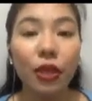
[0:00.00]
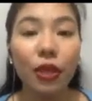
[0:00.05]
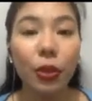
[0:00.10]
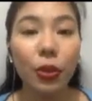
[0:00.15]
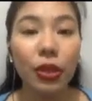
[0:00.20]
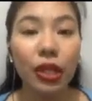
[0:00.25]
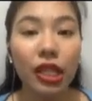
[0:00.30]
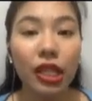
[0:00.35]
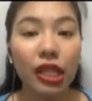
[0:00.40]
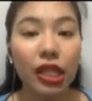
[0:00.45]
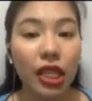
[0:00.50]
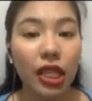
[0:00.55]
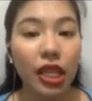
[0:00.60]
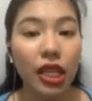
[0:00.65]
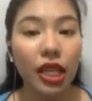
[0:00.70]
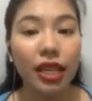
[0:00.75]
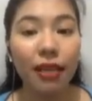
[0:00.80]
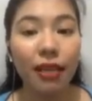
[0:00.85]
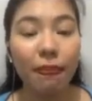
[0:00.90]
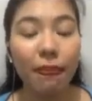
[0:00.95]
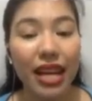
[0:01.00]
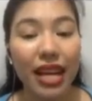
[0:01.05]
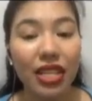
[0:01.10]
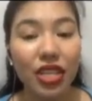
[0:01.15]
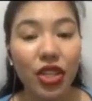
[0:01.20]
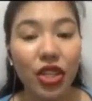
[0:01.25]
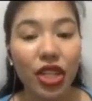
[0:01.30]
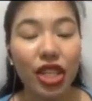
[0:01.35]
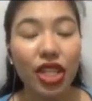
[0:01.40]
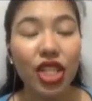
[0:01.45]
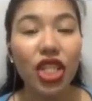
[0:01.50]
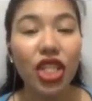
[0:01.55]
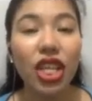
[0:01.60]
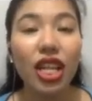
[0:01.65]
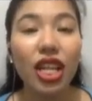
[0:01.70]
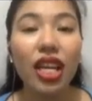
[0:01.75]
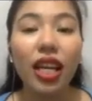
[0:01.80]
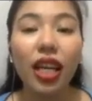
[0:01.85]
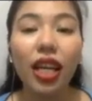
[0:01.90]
unity in the passage,